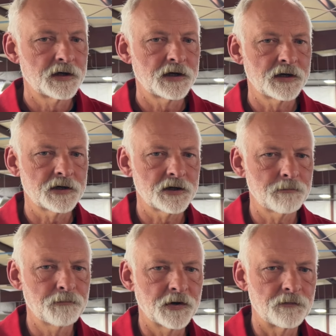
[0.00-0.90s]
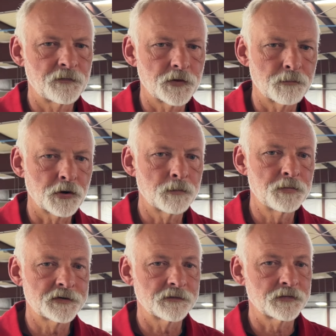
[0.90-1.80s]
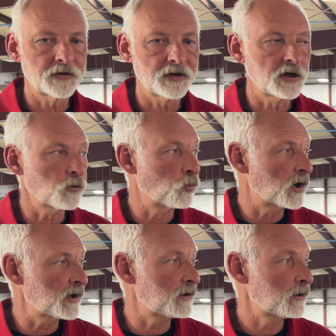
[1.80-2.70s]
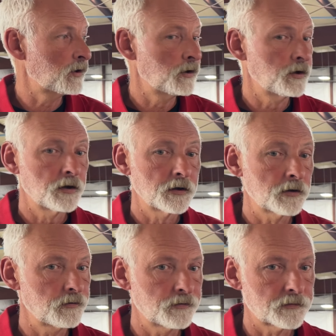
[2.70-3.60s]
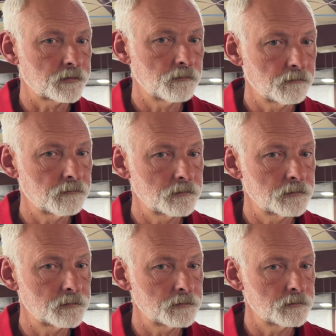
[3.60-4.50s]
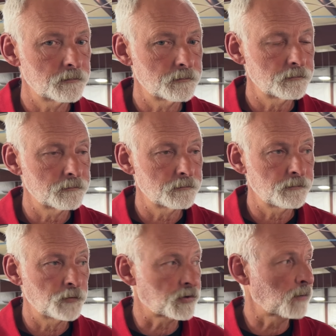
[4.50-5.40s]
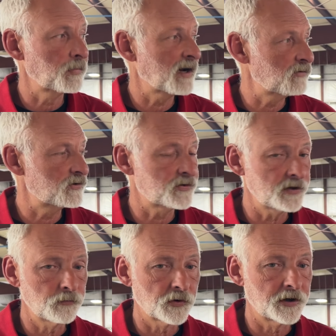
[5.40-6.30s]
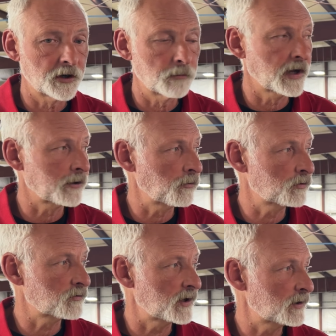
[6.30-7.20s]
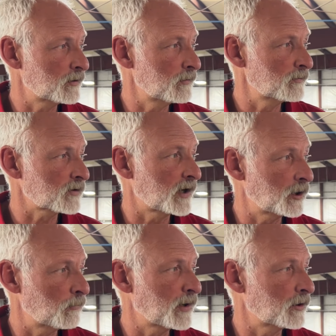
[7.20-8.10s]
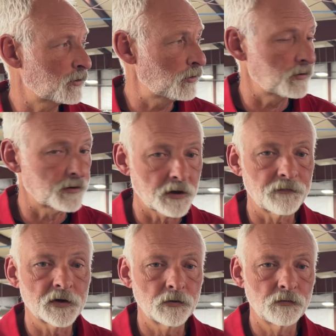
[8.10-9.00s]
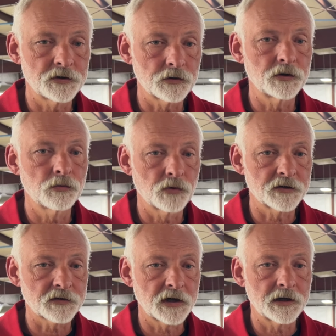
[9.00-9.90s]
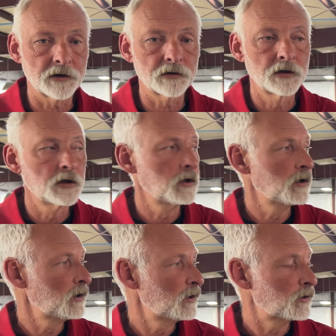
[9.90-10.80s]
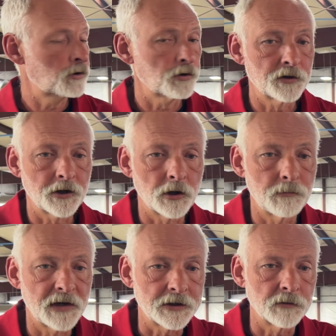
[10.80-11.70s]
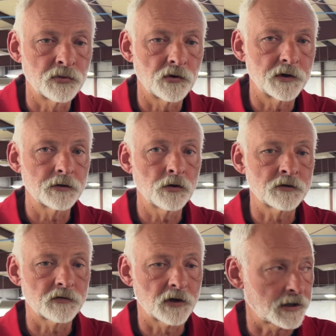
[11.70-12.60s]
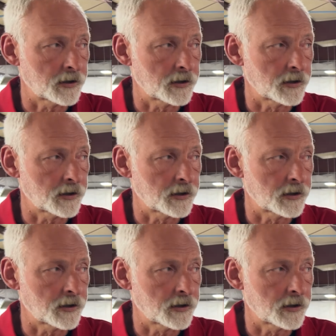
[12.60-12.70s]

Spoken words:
But for the purpose of seeing because you probably haven't seen what an airbag looks like, side airbag curtain, I figured we'd show you what a side curtain airbag deploying looks like.